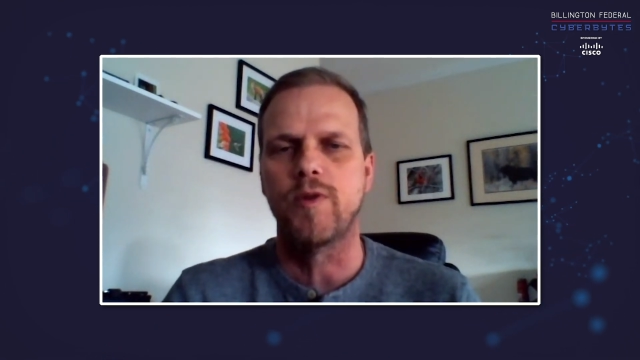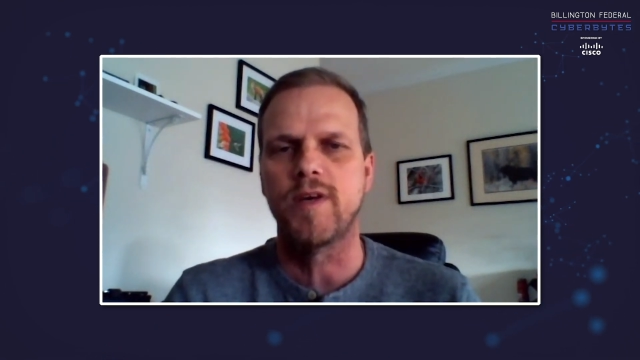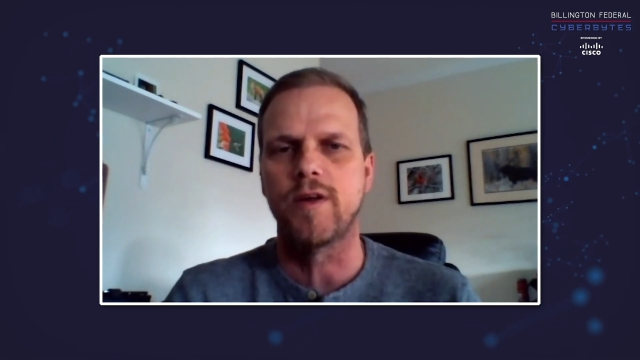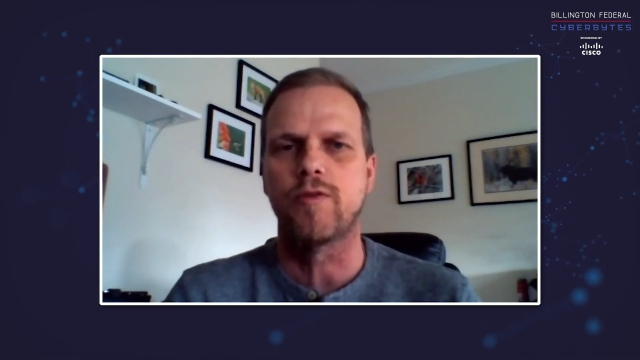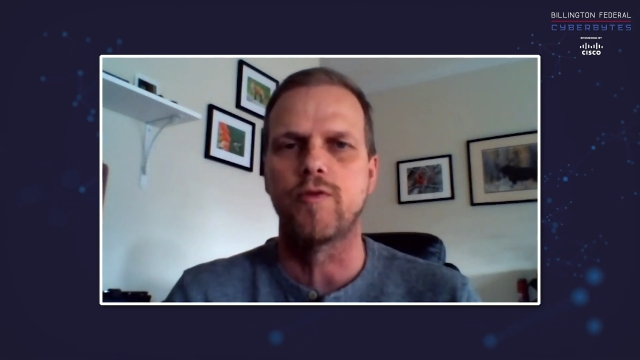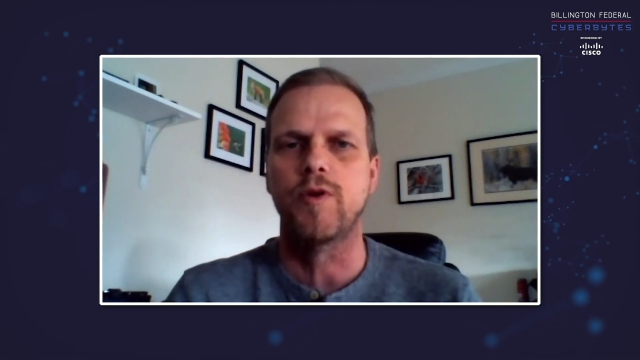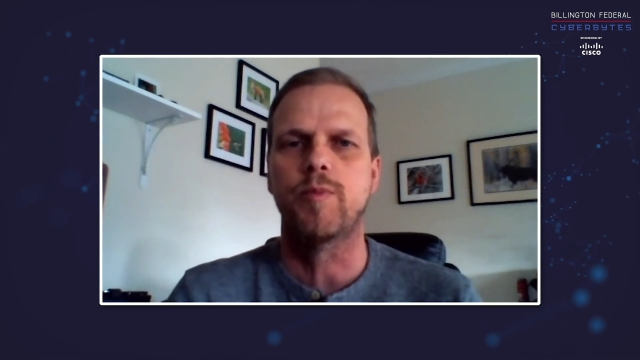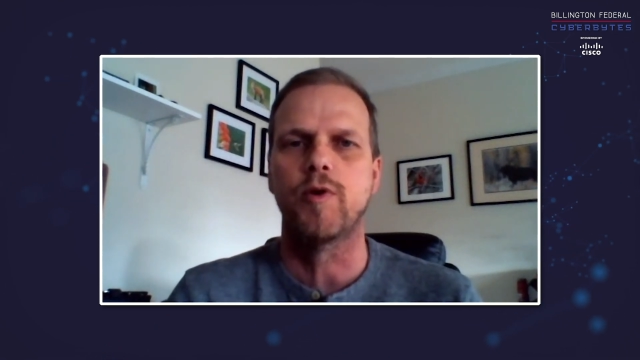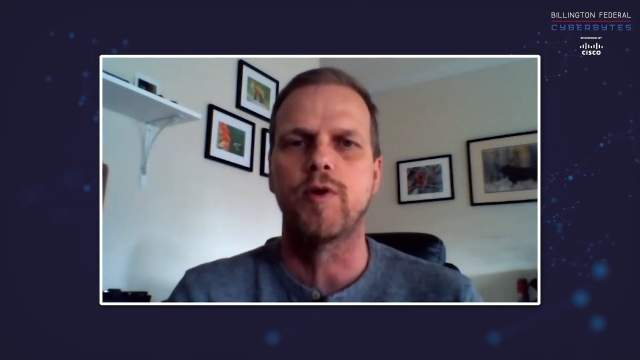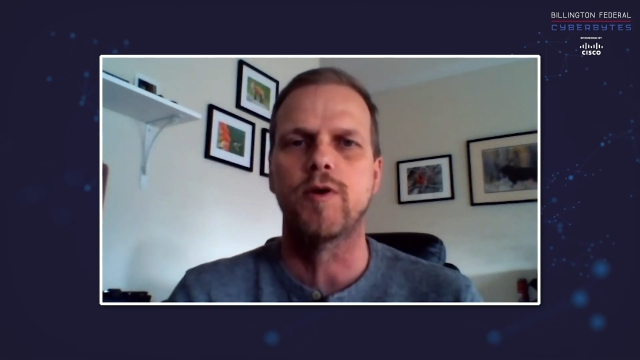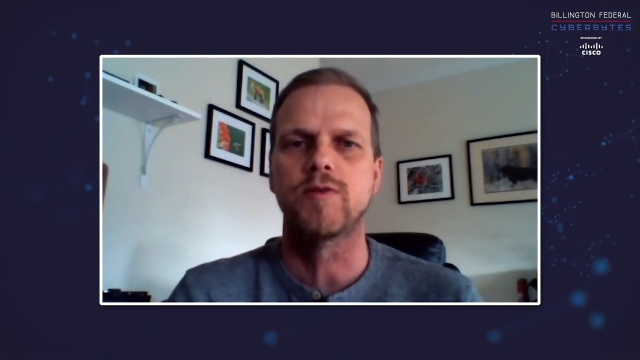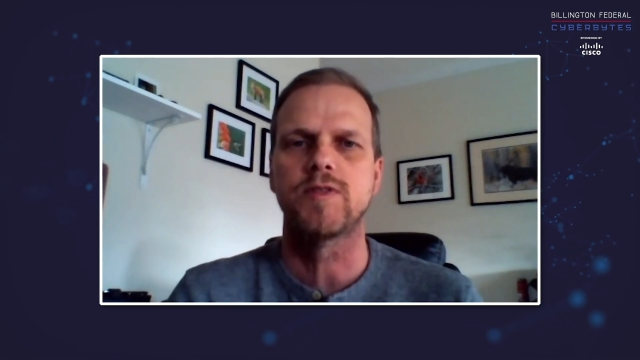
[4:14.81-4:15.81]
TIC
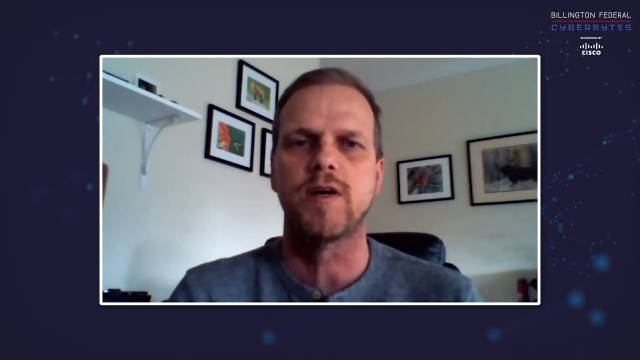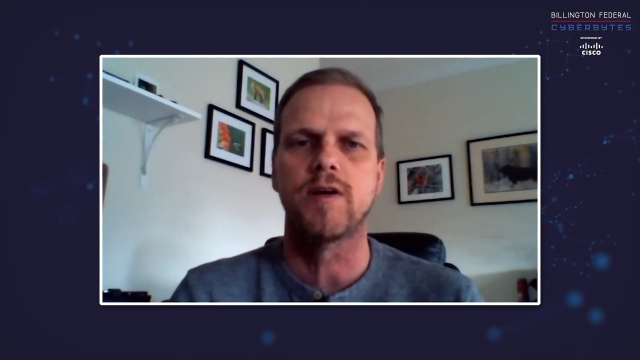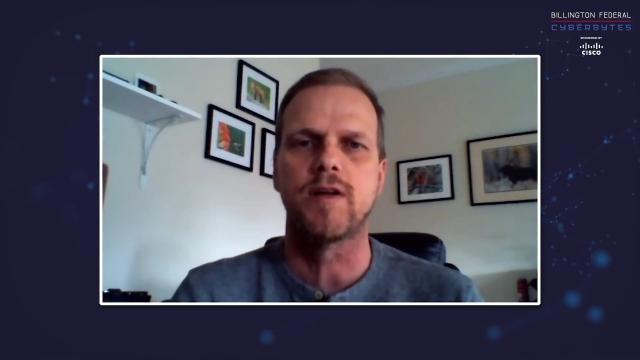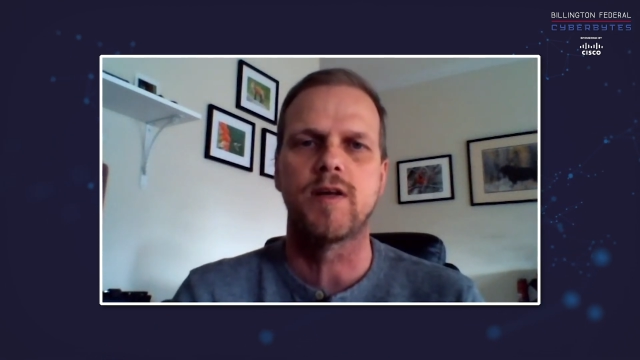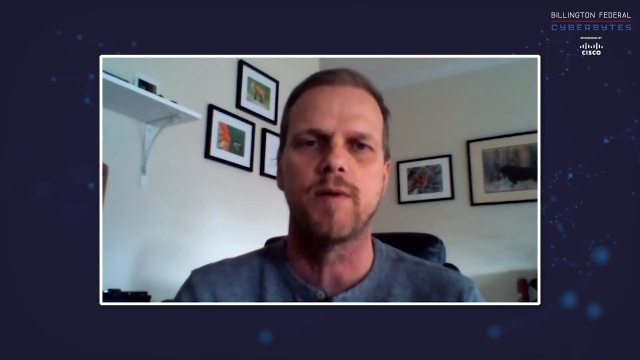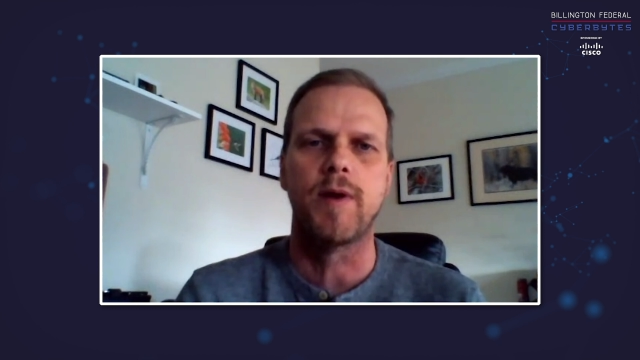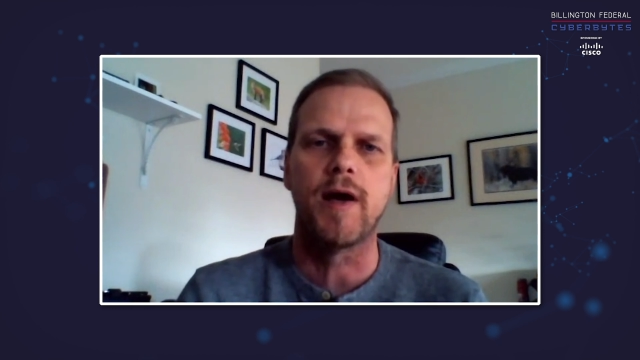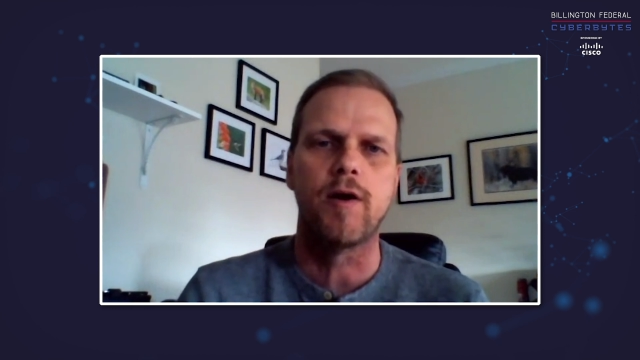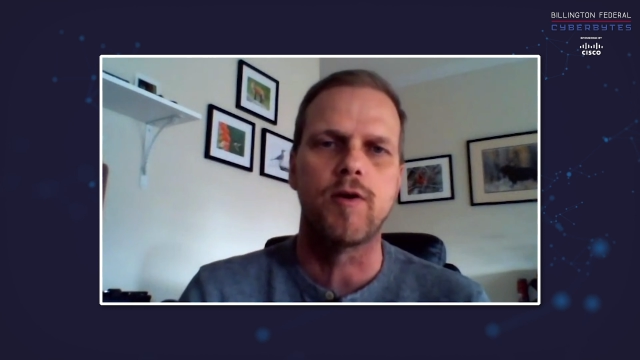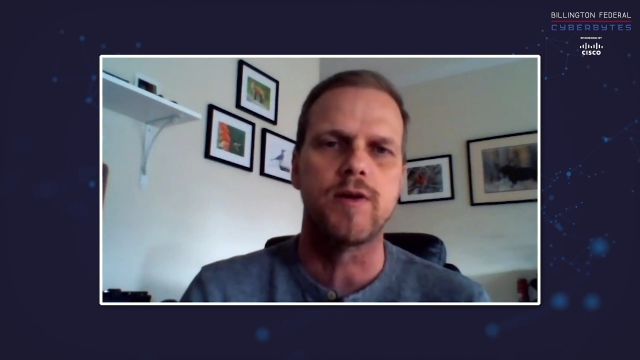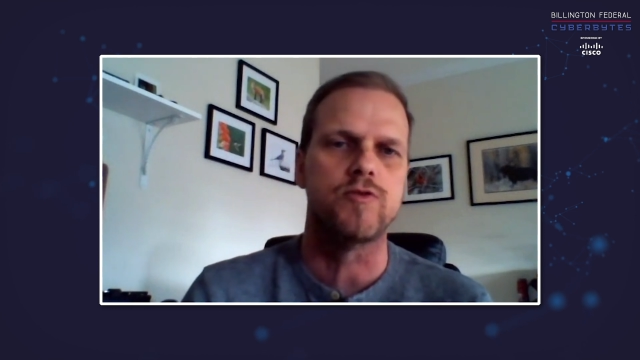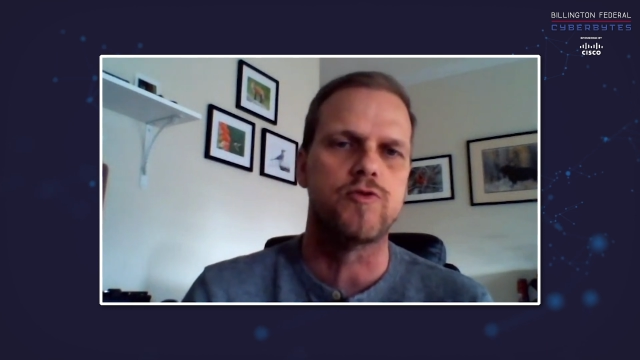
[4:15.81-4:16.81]
3.0 started coming
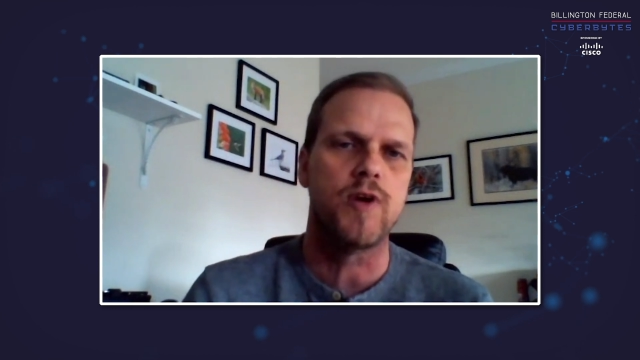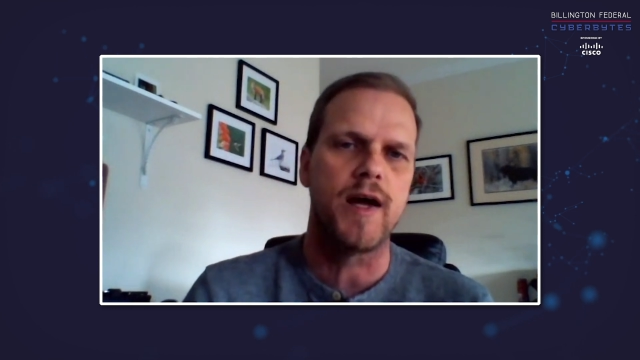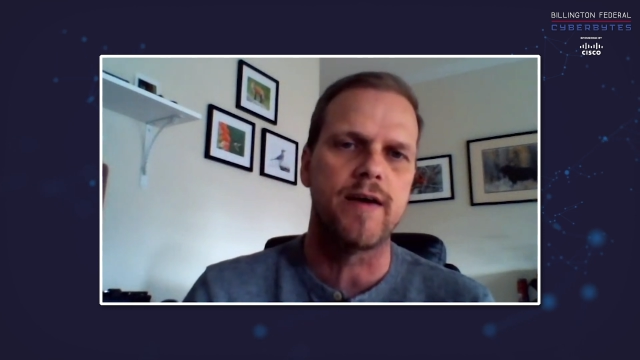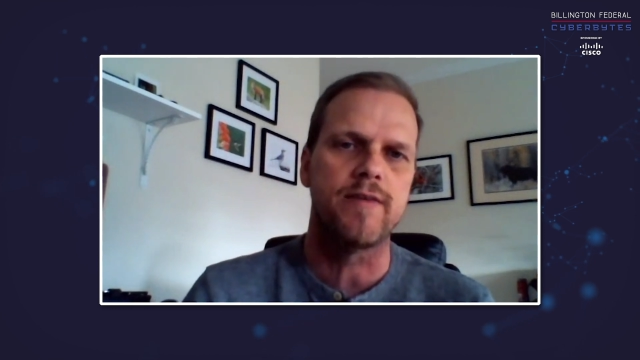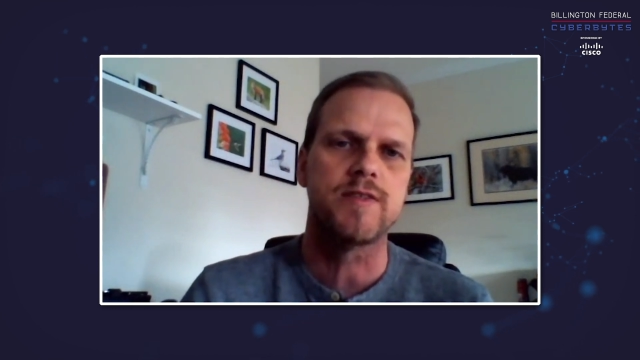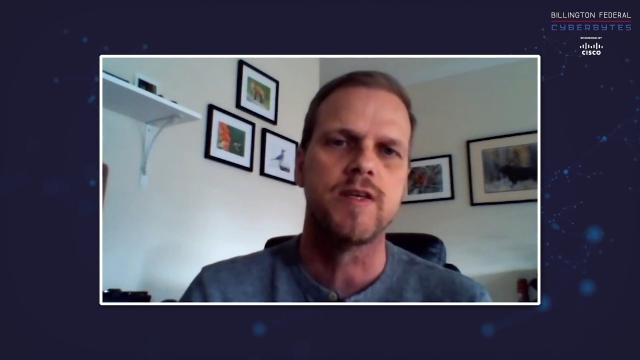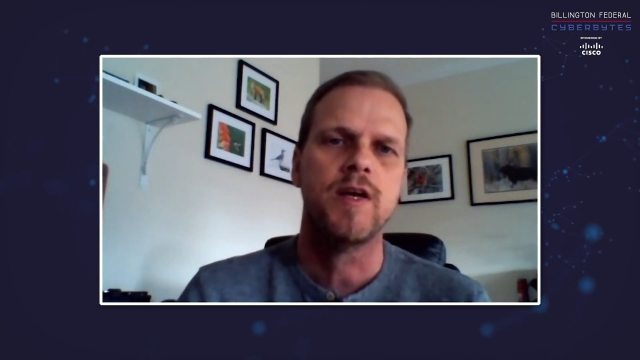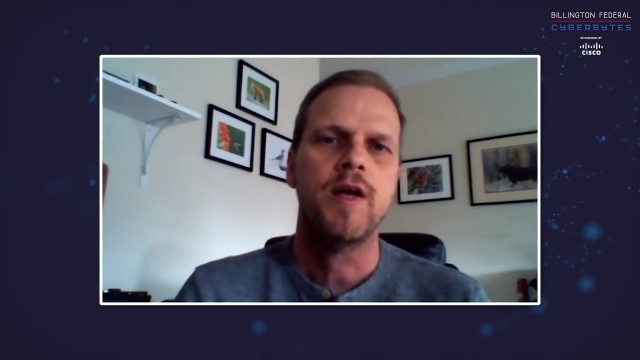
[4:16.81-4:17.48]
out as drafts,